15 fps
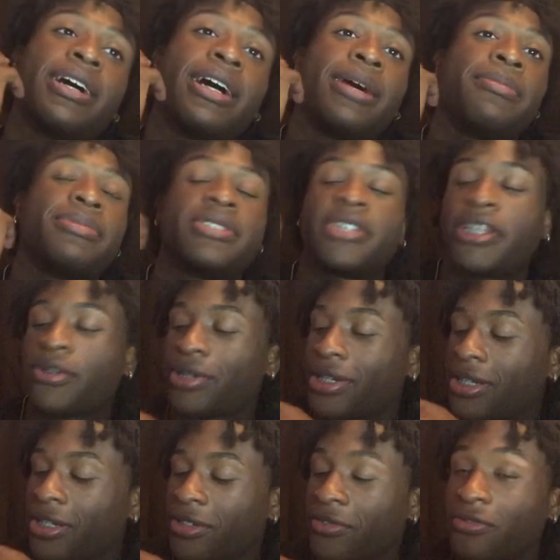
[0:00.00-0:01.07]
I'm gonna tell you right
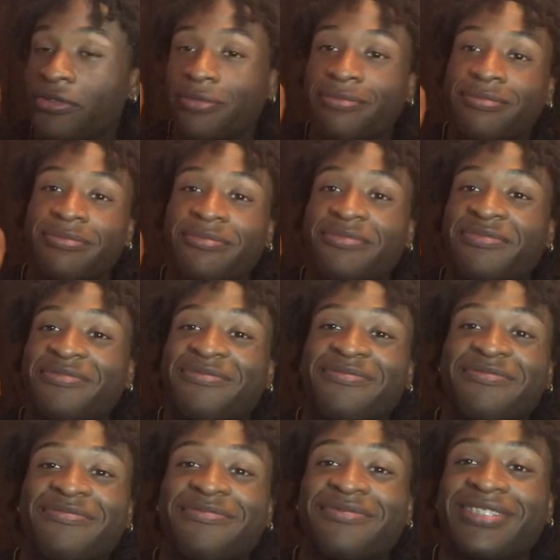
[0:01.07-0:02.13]
now,
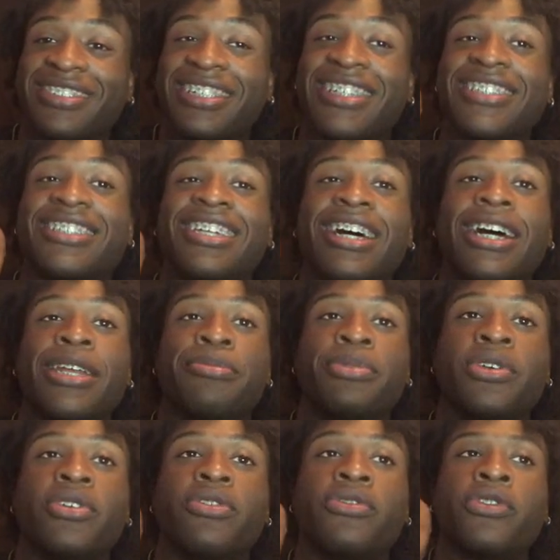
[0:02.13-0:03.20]
there's a lot of
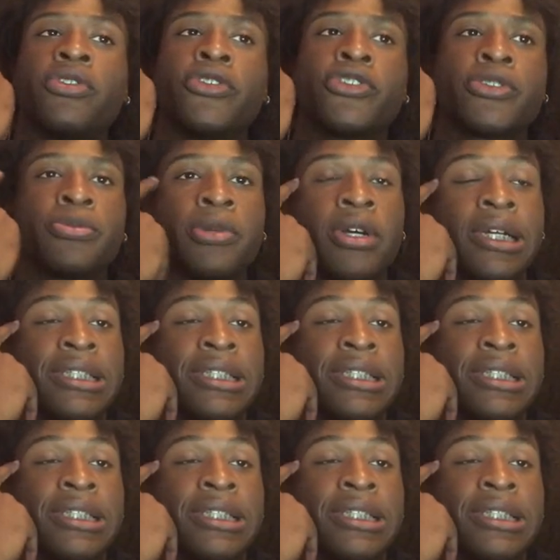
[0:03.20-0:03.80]
beautiful, smart,